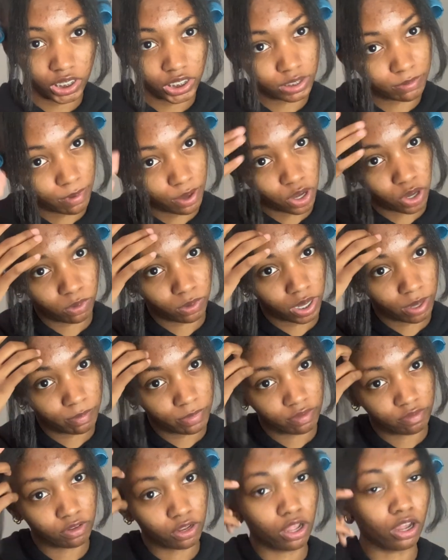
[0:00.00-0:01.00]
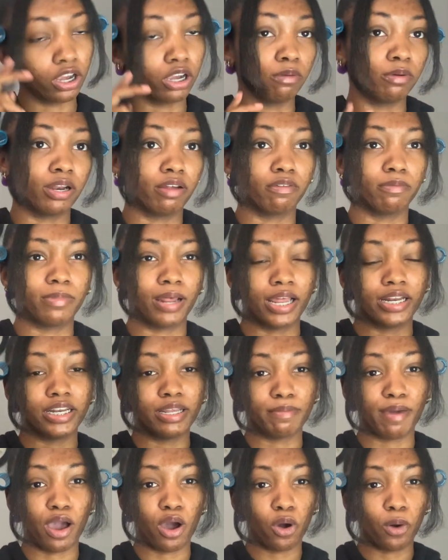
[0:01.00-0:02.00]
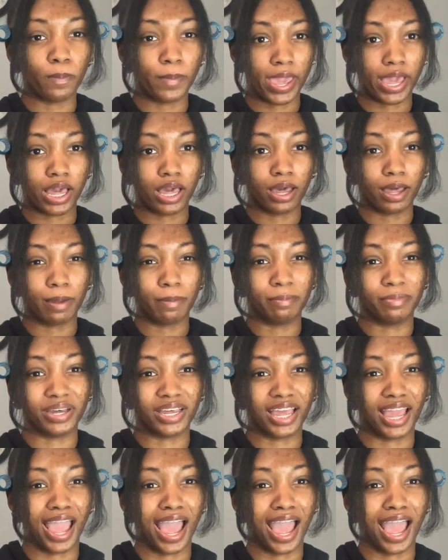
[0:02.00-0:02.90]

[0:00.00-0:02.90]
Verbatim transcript: it's my homecoming vlog or whatever but i did my own makeup but